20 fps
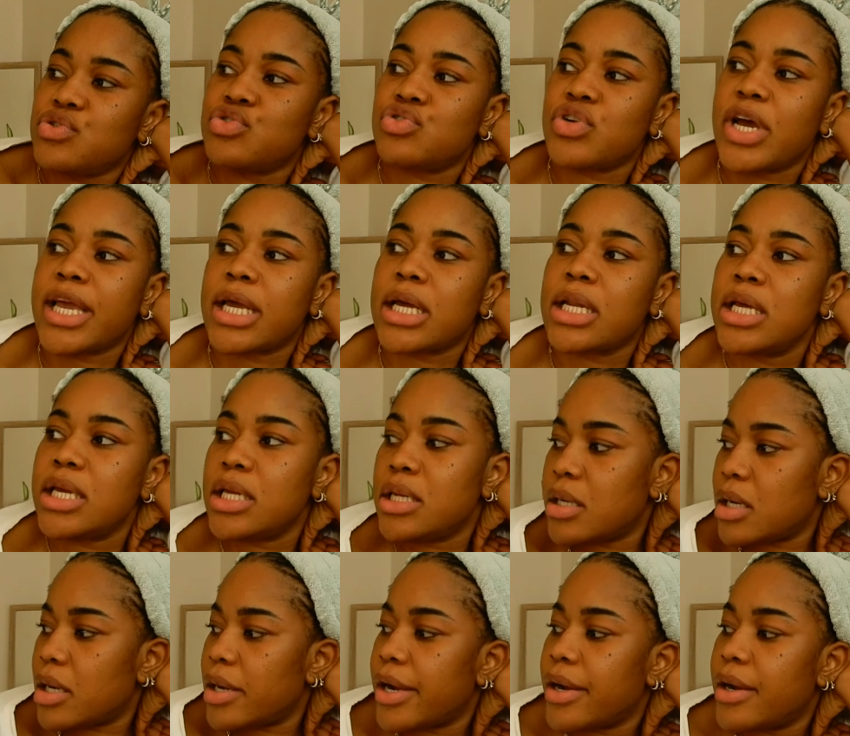the dry
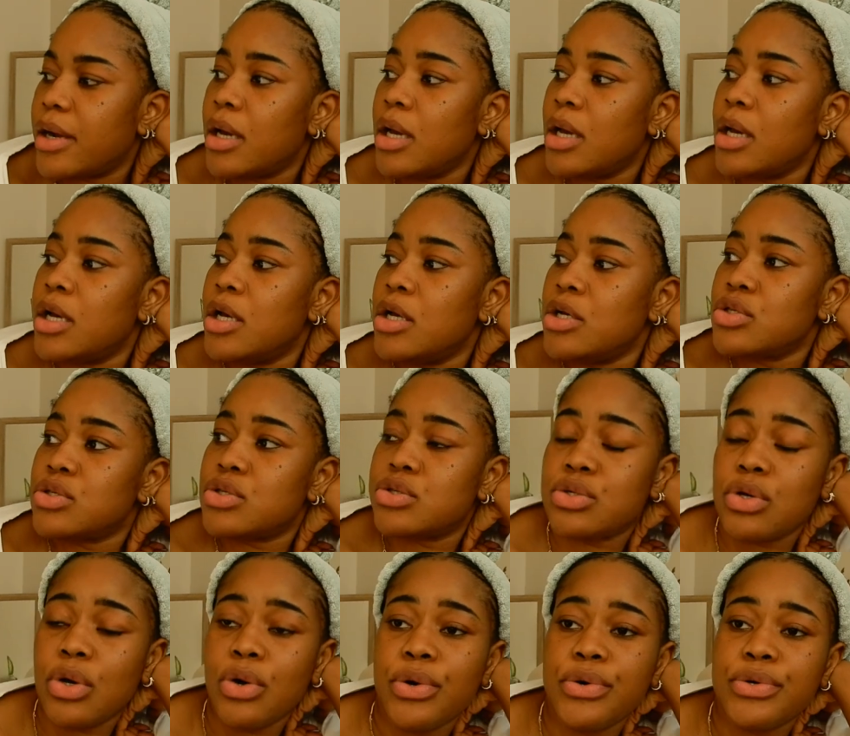cleaner,
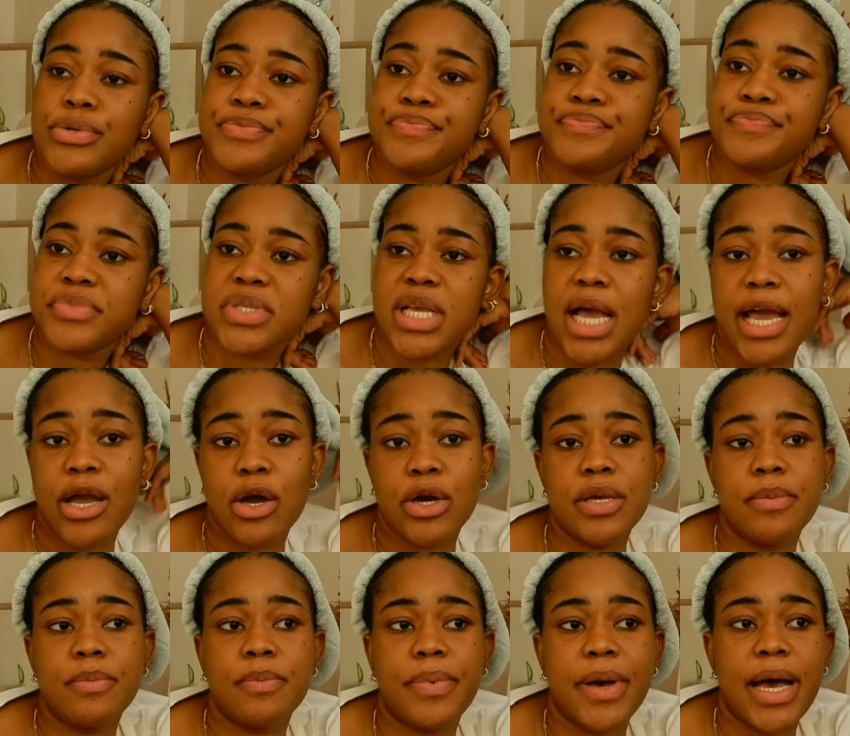so I
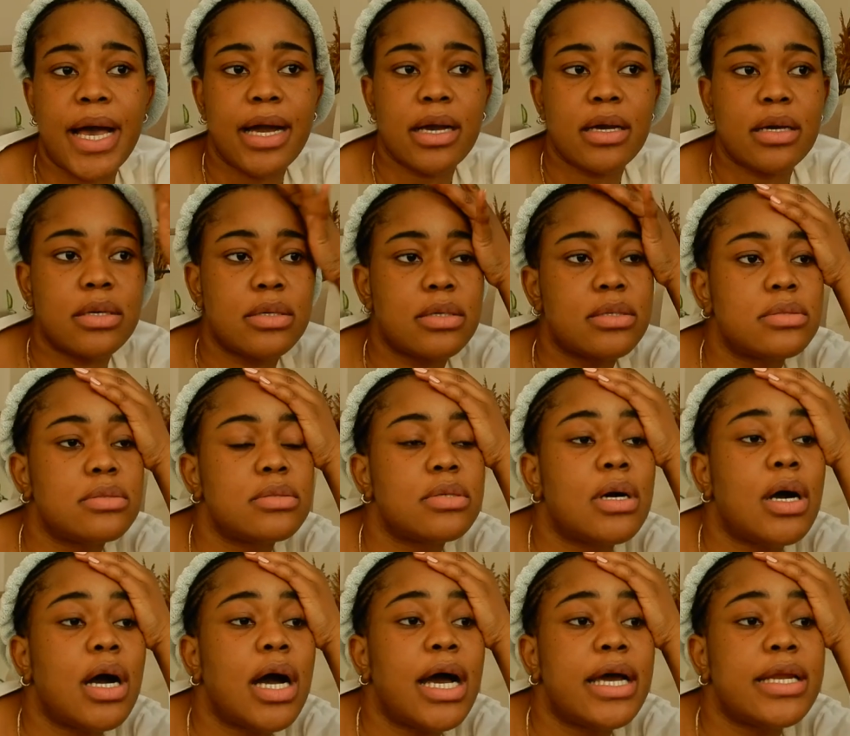got it back,
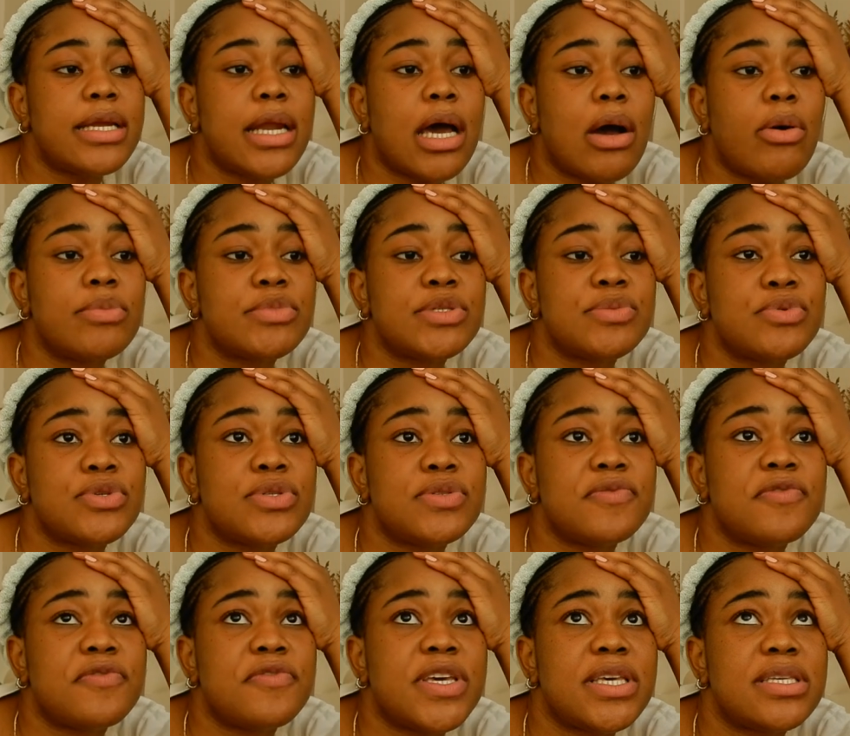and now I'm supposed
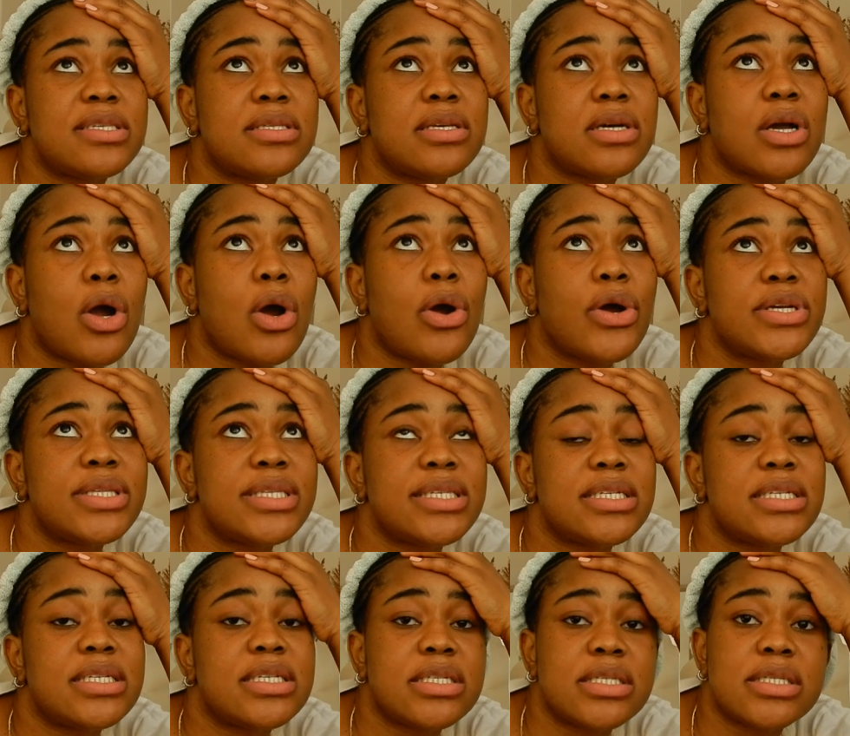to fix the
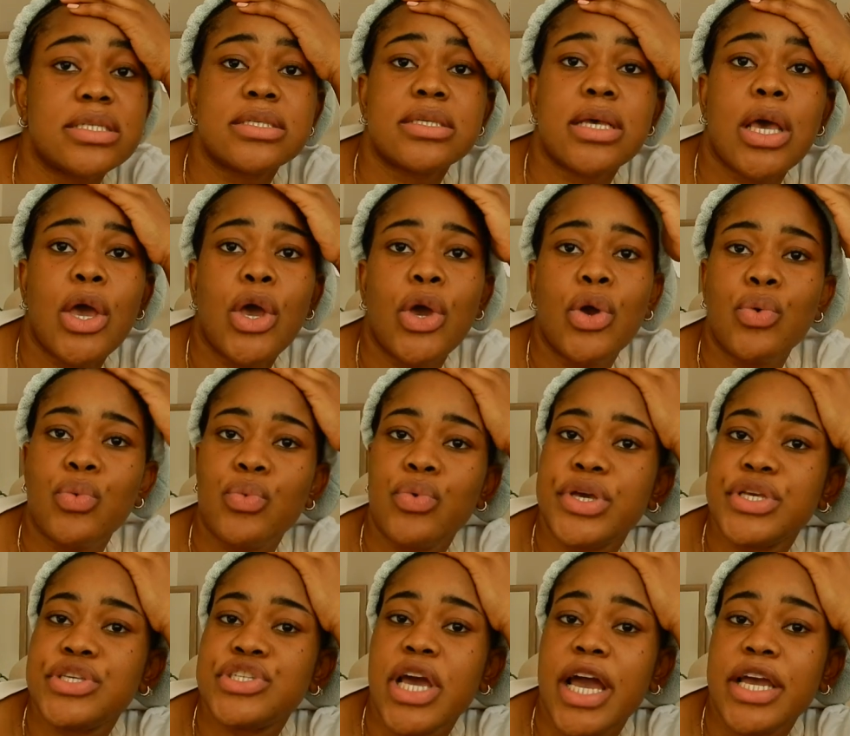curtains,
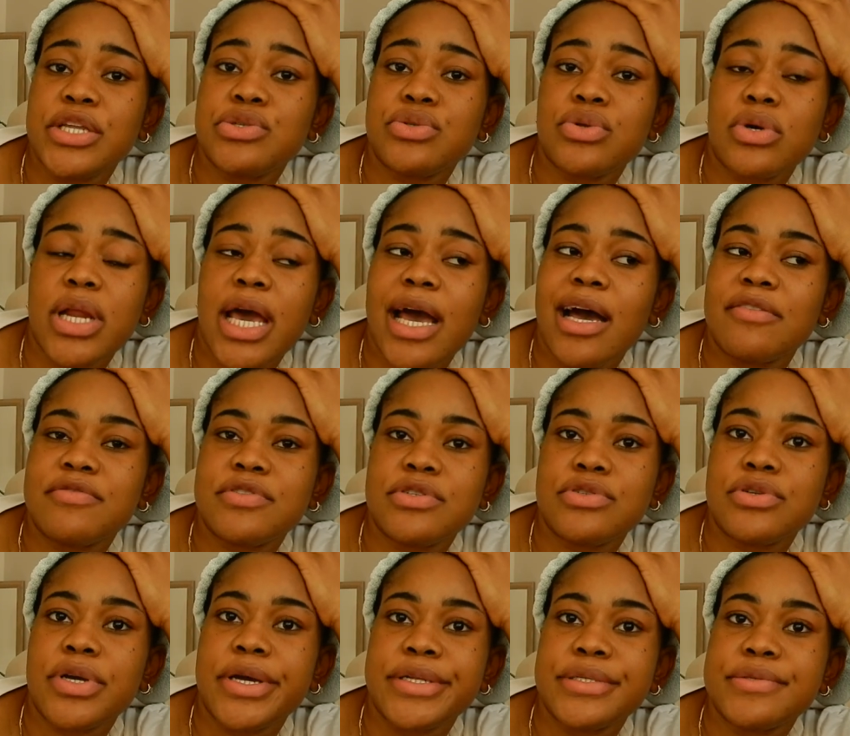which I do not have
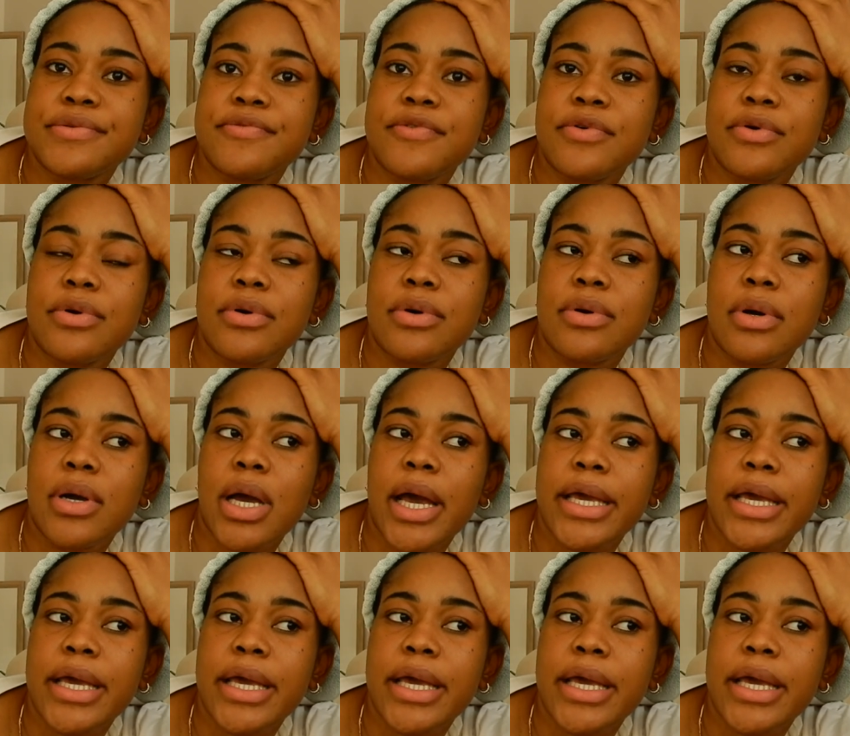strength for.